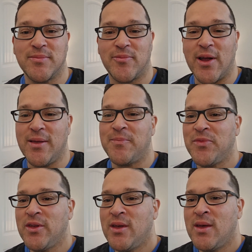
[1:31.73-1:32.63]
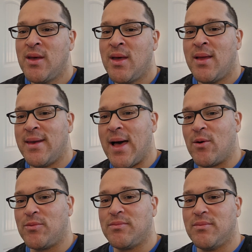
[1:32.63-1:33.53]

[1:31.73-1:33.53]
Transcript: right? Now,